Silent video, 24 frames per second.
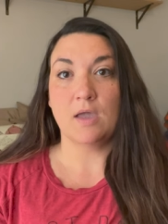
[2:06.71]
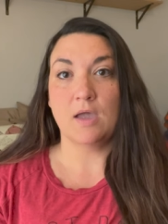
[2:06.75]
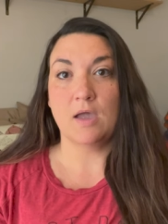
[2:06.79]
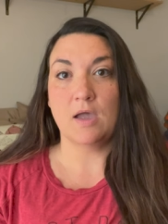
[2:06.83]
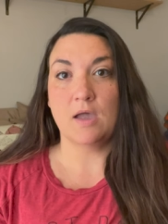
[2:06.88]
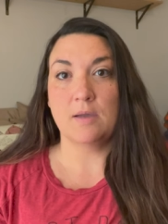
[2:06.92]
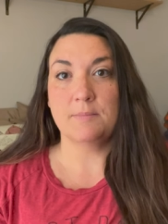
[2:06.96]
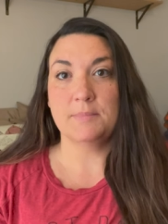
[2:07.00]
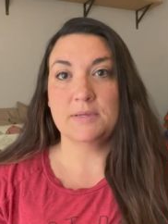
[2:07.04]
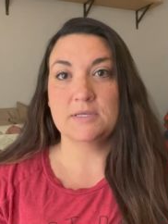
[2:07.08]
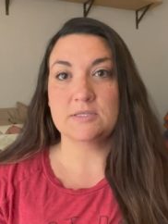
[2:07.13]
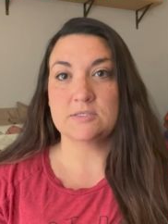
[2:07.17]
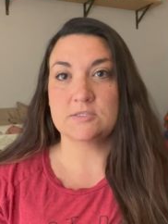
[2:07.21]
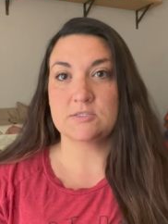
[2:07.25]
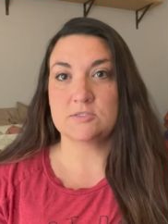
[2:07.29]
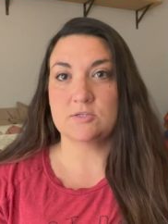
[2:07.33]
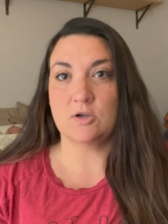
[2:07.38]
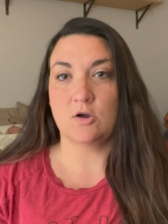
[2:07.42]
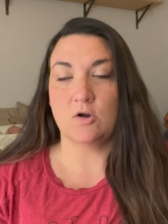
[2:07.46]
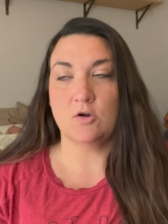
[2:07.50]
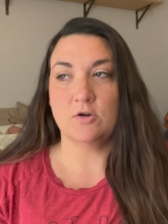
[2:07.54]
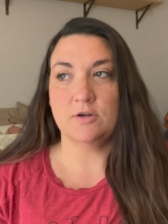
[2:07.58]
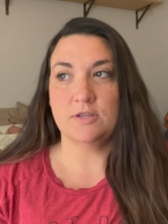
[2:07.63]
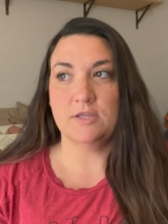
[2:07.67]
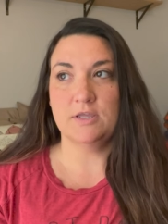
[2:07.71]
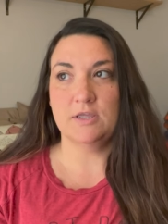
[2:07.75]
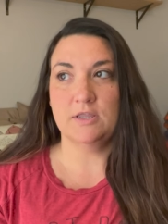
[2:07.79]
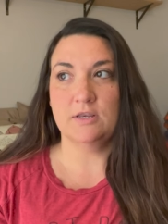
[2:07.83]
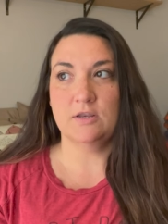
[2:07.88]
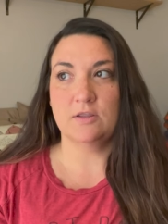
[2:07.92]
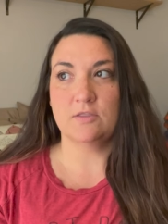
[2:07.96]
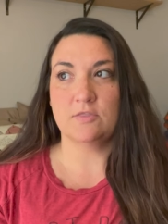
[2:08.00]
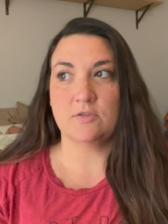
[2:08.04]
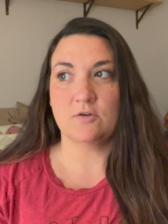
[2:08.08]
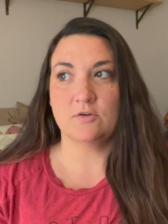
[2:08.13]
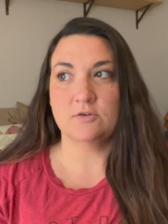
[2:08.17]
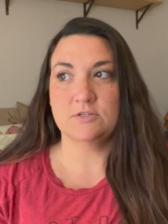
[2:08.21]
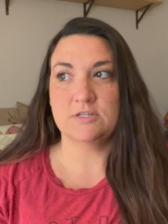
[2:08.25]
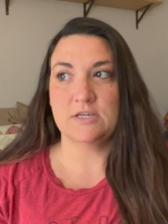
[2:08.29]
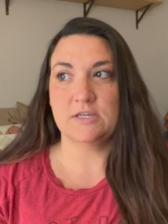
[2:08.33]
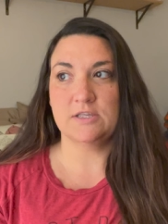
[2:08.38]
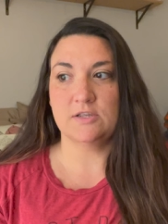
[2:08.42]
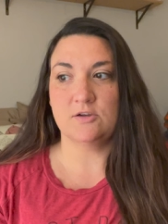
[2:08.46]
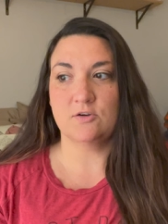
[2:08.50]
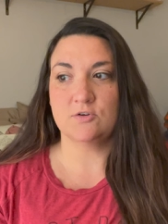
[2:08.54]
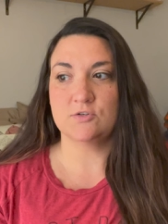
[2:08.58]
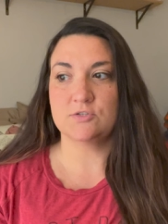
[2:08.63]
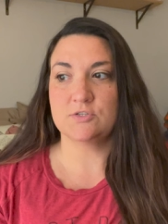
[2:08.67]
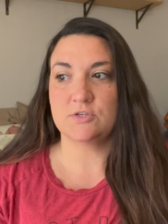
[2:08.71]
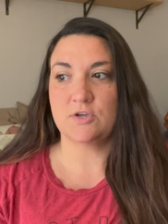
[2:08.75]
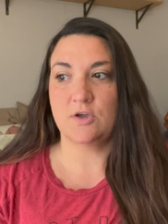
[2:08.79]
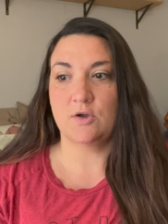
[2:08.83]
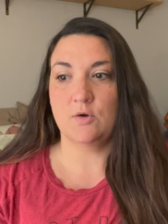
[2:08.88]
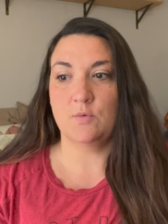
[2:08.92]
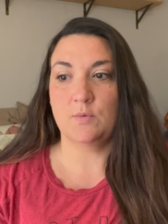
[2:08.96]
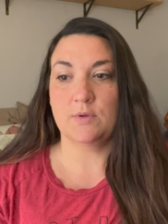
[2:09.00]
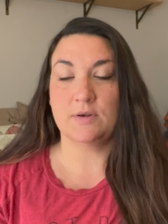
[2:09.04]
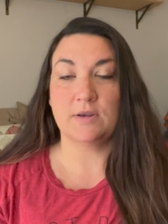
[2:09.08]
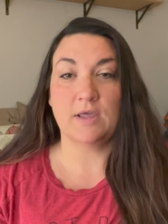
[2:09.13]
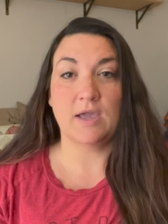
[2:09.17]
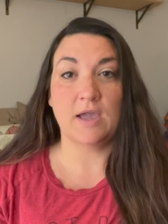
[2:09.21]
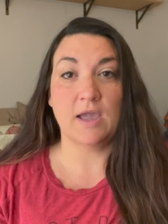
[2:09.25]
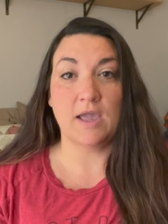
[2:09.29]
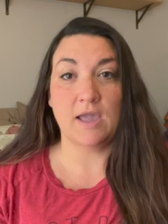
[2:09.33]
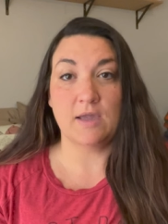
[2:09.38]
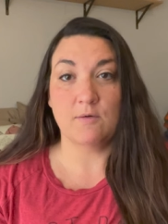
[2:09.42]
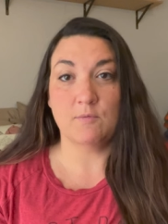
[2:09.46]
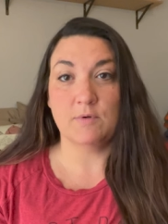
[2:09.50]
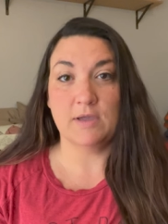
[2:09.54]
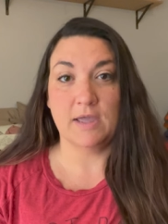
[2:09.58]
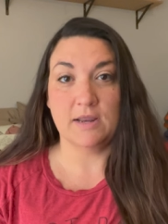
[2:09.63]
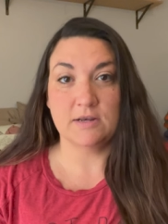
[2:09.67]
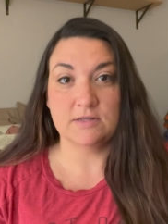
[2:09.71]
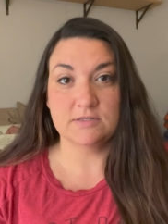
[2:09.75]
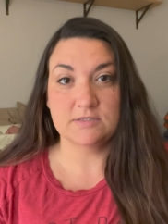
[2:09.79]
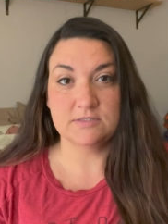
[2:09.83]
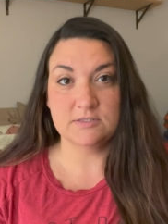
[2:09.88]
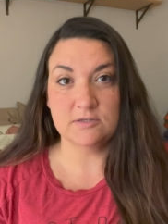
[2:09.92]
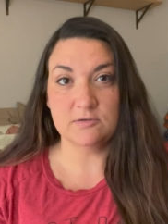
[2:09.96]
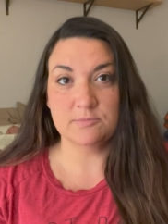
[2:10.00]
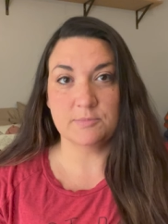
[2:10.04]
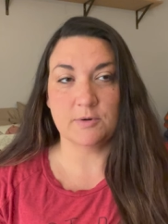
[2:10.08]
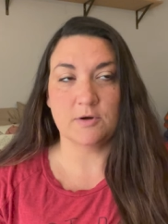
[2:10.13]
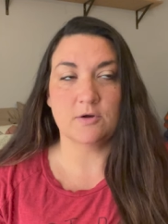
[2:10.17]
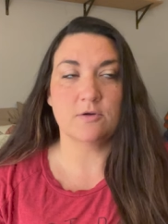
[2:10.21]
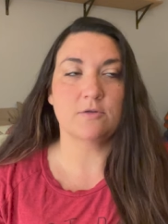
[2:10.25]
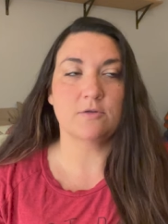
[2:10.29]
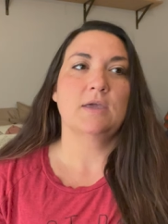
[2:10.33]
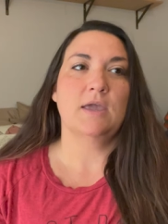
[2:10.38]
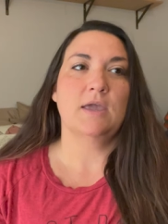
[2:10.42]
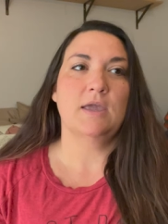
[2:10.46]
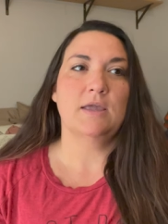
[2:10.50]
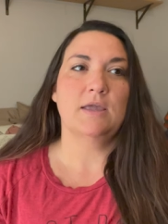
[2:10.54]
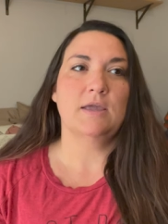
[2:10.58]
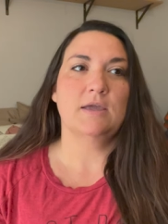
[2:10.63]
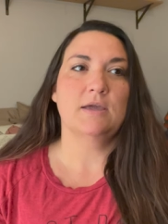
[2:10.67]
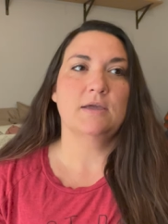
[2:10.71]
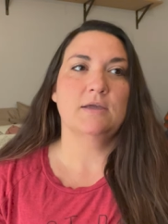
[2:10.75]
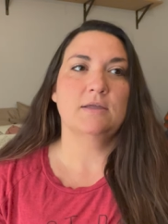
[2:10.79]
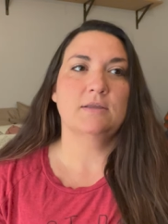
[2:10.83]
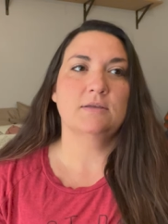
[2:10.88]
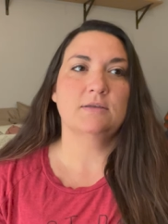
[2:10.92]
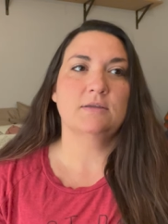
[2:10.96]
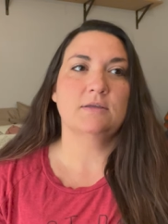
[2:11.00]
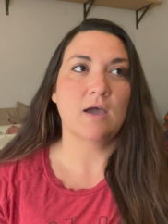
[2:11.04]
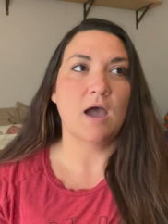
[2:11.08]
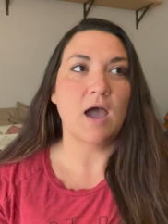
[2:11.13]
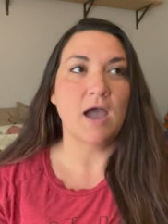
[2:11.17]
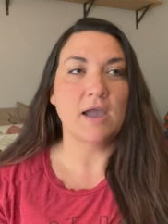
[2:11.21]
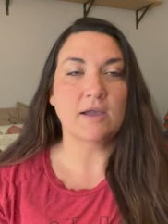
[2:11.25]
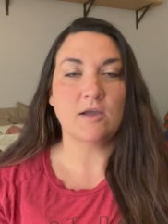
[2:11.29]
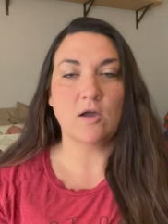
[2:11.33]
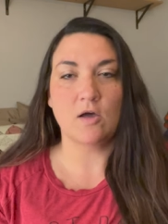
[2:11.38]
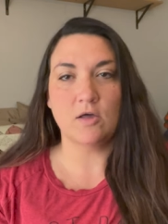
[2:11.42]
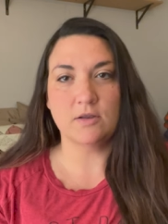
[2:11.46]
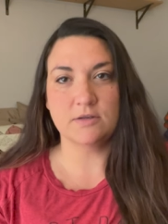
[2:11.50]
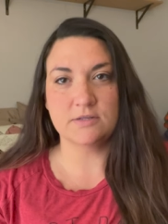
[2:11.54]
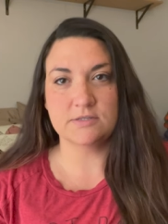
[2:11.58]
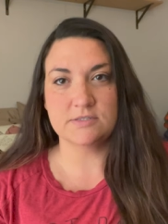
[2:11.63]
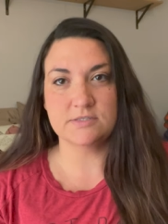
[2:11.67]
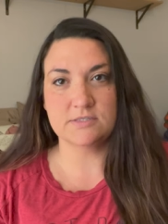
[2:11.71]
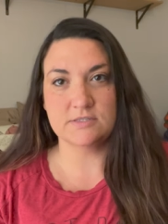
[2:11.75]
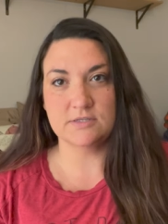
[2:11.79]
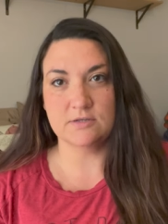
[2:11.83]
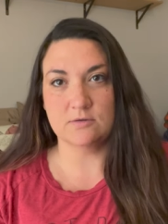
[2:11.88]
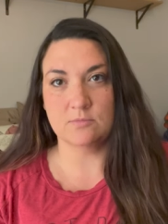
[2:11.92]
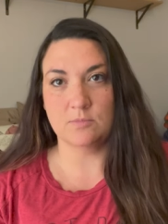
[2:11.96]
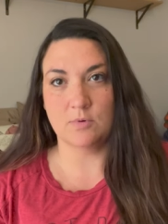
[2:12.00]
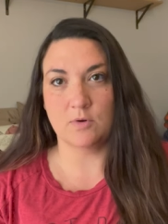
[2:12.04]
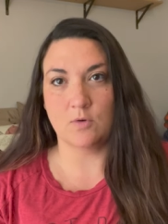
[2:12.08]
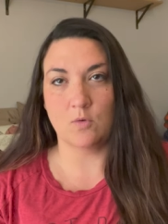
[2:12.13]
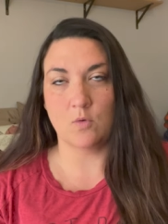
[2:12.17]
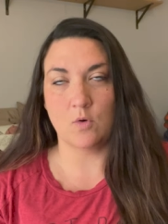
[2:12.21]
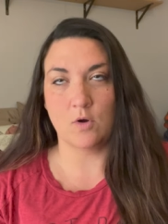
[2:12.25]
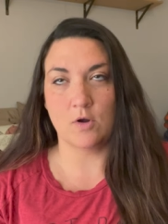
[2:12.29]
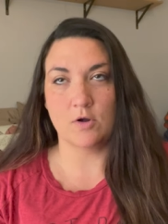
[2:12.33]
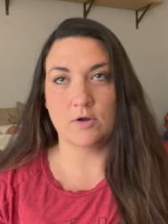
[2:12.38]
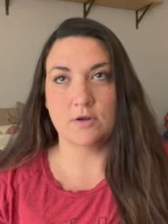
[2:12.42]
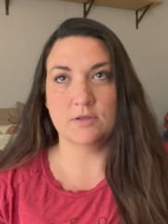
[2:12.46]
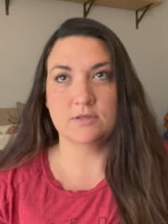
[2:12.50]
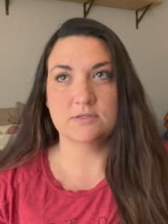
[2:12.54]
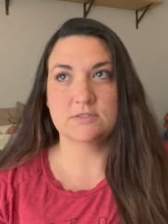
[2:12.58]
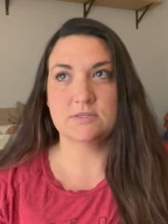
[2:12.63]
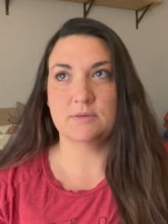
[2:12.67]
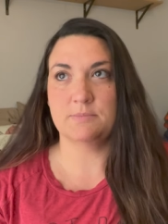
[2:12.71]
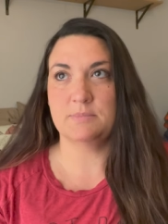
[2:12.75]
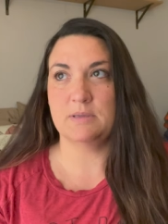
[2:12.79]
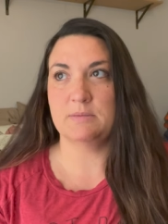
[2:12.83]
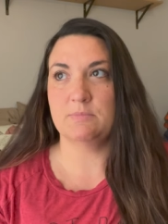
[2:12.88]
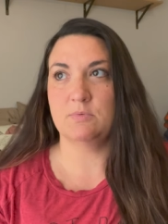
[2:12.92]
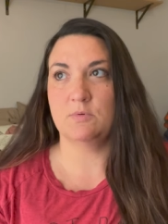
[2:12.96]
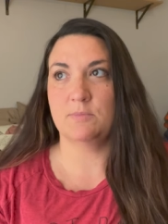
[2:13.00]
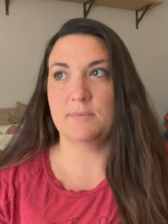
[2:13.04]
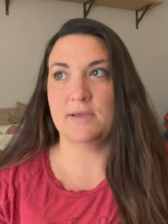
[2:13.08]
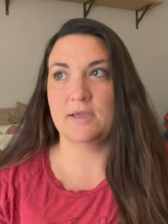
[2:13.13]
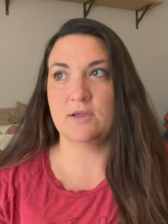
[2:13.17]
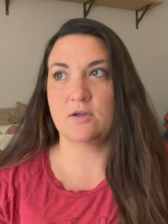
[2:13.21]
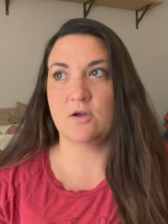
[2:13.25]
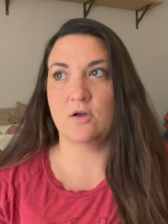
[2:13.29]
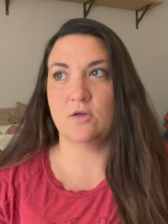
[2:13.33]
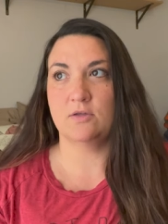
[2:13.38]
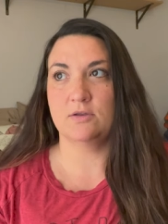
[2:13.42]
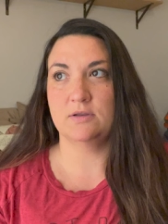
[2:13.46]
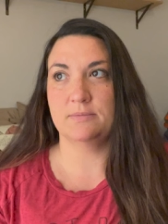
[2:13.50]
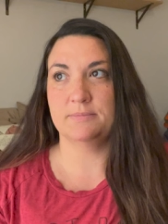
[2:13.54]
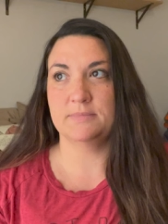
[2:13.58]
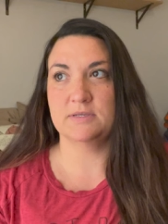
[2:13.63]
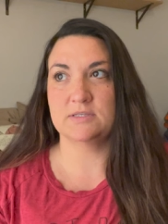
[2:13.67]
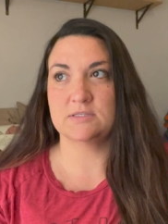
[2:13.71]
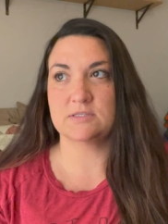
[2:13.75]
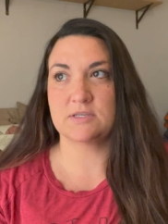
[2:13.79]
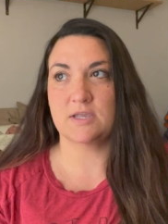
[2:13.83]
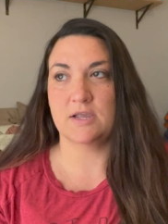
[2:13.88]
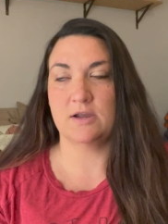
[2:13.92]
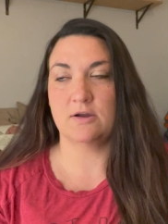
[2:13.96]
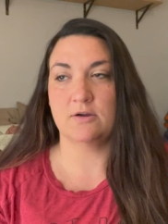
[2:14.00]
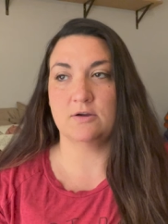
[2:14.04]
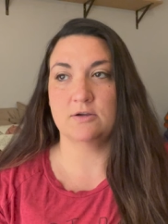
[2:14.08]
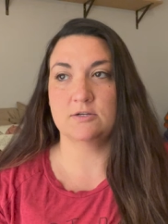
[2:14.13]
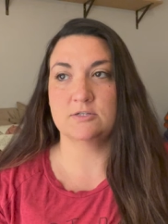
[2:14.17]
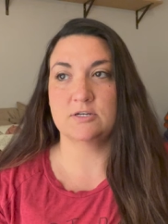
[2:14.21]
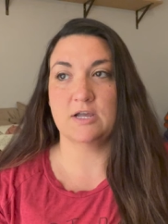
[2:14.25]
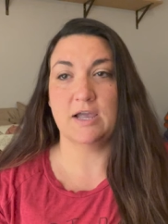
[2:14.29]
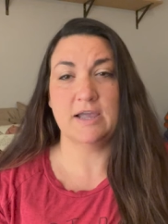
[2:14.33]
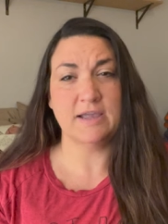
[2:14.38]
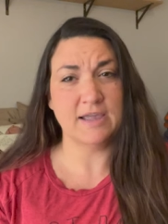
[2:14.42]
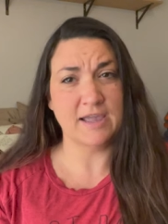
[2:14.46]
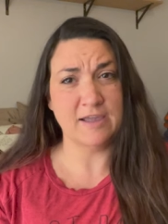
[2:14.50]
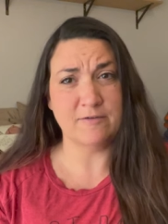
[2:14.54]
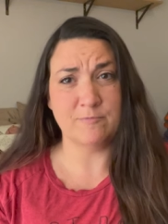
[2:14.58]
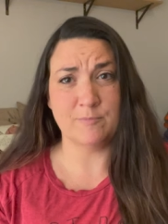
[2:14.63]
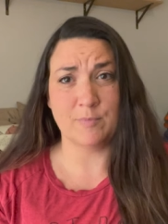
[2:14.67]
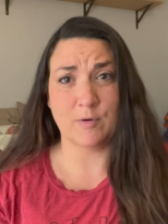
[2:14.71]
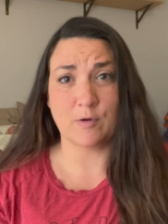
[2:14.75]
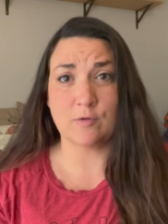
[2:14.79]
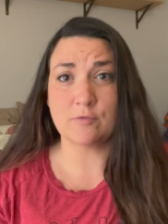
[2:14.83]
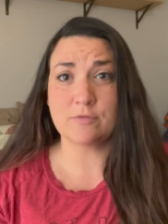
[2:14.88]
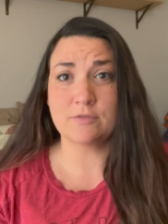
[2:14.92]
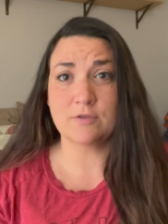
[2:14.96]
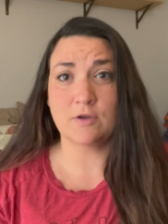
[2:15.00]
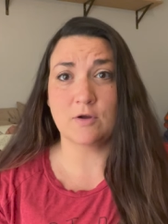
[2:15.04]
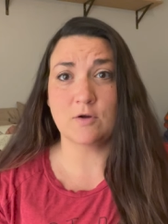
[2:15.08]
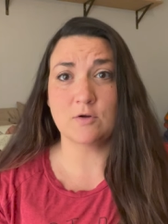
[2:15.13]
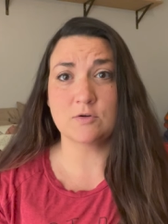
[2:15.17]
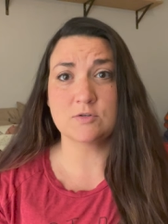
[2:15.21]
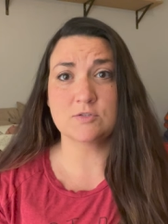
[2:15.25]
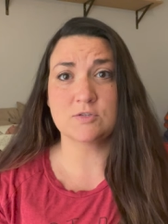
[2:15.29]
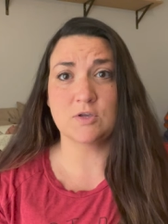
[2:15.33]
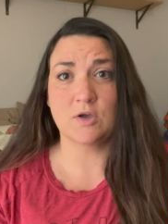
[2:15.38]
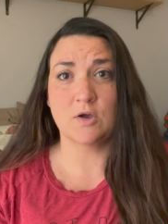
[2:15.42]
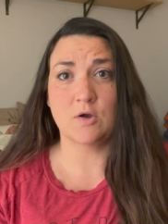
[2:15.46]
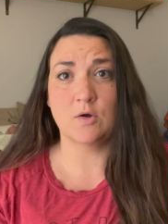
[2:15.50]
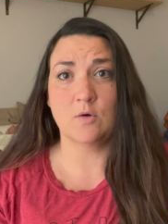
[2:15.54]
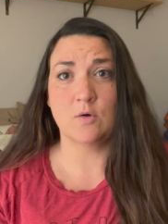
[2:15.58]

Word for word: Um, it started 13 years ago when I, we had a stillbirth and I it a stillborn. Some people might call it a miscarriage. I gave birth to her, so